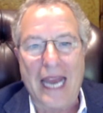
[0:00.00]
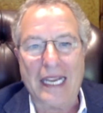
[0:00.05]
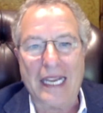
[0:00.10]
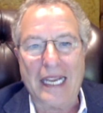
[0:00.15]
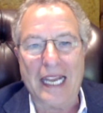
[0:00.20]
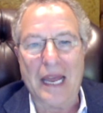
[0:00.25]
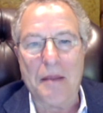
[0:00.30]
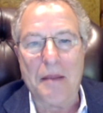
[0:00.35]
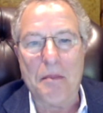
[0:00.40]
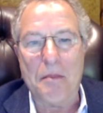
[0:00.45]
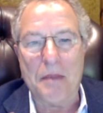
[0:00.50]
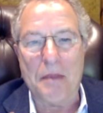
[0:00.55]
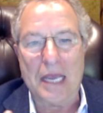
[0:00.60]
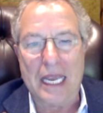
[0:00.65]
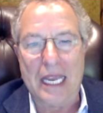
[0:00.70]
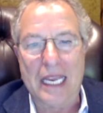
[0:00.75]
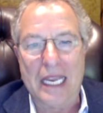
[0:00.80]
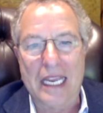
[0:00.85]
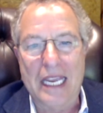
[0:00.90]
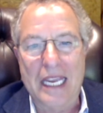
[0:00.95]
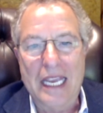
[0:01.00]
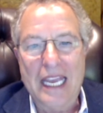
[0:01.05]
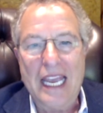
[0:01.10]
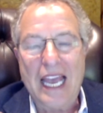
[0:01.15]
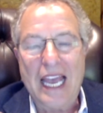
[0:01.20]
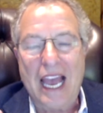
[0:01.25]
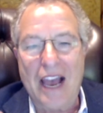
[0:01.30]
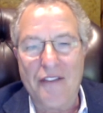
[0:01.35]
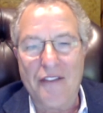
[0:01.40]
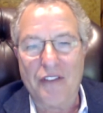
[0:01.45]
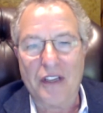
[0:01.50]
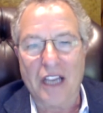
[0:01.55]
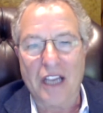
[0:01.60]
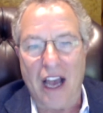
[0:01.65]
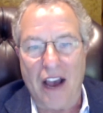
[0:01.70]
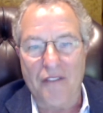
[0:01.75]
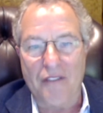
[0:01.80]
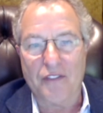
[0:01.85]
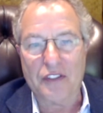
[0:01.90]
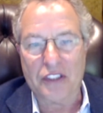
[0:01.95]
let me have a
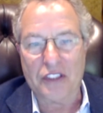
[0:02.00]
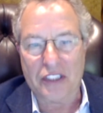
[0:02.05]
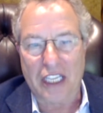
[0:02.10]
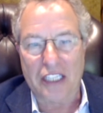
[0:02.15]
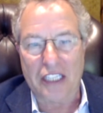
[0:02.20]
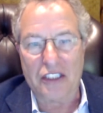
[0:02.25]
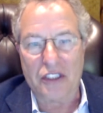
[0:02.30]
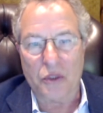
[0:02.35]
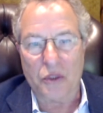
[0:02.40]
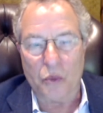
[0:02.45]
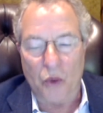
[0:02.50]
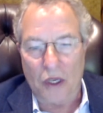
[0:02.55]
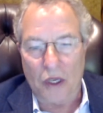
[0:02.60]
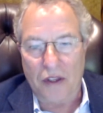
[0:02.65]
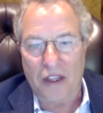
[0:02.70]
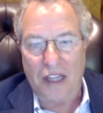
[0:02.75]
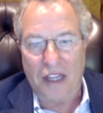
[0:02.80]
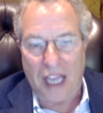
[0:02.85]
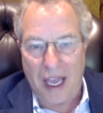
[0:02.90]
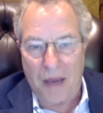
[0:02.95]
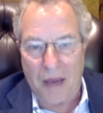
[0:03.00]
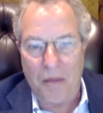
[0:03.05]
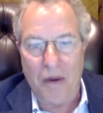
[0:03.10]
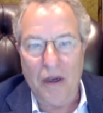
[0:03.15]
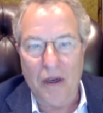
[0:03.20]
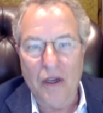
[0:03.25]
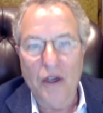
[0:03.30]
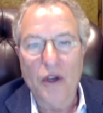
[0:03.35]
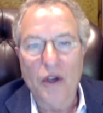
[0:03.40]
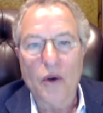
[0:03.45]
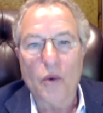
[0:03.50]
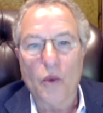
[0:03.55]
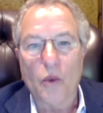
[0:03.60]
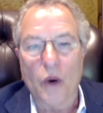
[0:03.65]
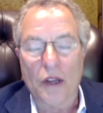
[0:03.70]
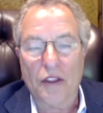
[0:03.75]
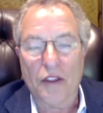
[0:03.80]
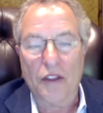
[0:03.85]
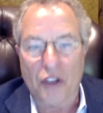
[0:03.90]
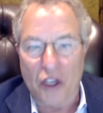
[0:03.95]
conversation with them,
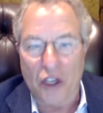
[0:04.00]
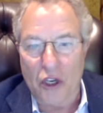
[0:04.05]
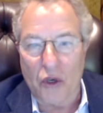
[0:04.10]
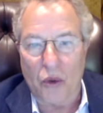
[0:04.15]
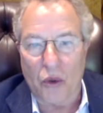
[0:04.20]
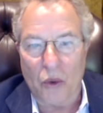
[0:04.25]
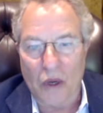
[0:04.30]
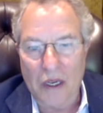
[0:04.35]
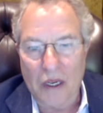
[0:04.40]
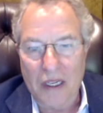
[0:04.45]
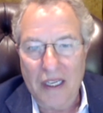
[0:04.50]
with you.